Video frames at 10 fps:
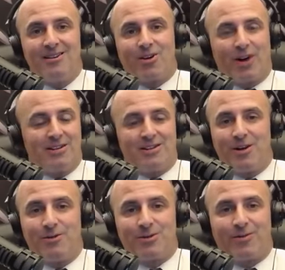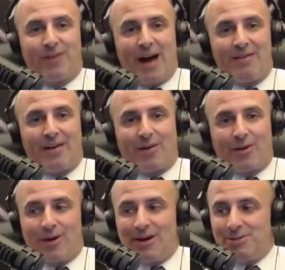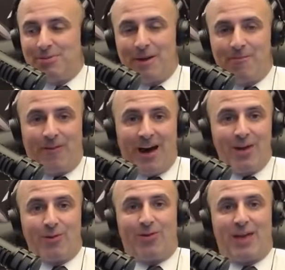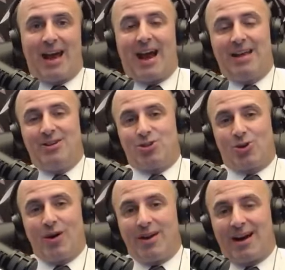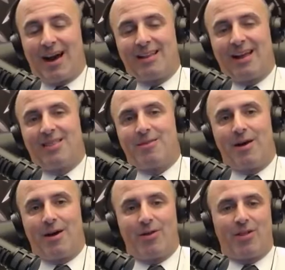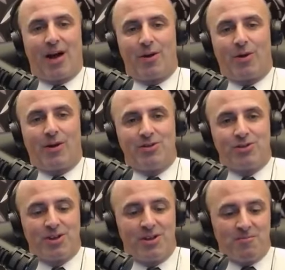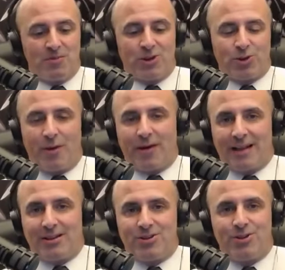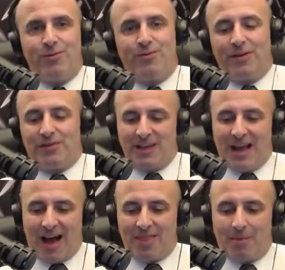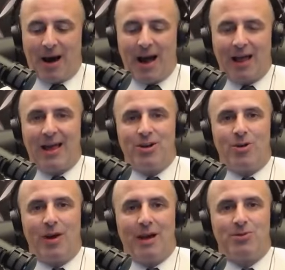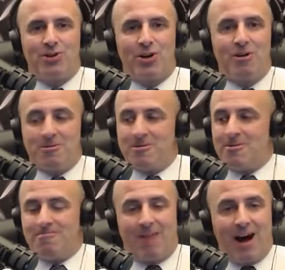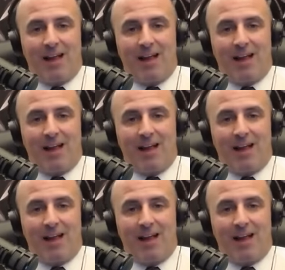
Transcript: Granted, it was a five hour race, but I'm fine with that. I enjoyed it. I like the marathon runs. So I got this 250 on the mile at New Hampshire. I